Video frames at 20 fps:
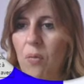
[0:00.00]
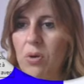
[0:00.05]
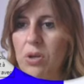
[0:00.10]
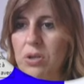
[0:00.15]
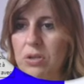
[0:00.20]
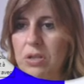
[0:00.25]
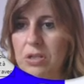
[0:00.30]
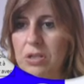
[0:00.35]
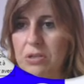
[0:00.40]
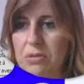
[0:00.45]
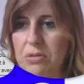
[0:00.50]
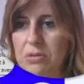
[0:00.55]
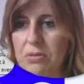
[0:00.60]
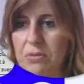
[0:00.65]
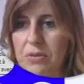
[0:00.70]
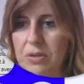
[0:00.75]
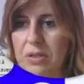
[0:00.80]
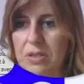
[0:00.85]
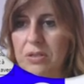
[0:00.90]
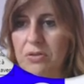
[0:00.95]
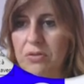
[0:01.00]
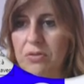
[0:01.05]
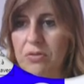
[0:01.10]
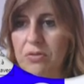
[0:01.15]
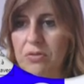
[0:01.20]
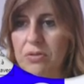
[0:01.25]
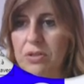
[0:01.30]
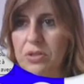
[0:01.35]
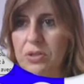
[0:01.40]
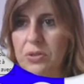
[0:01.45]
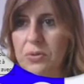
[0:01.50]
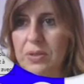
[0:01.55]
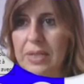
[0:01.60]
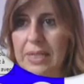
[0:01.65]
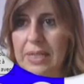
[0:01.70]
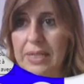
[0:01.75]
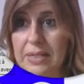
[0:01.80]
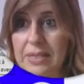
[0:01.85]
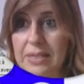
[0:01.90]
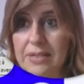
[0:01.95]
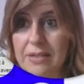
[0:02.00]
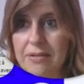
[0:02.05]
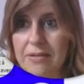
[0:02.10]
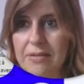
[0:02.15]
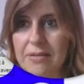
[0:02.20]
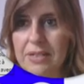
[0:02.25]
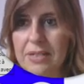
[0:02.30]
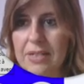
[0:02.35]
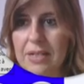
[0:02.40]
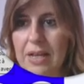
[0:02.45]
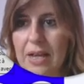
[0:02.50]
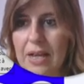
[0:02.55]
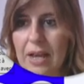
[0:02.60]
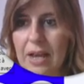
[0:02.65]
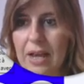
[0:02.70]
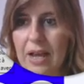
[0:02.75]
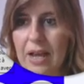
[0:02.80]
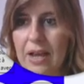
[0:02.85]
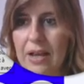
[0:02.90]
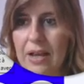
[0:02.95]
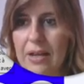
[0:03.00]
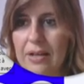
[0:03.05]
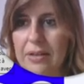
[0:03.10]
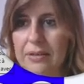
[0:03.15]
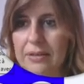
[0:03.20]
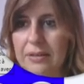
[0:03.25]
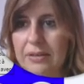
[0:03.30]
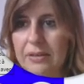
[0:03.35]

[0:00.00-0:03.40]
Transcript: you need to do is you go to insert and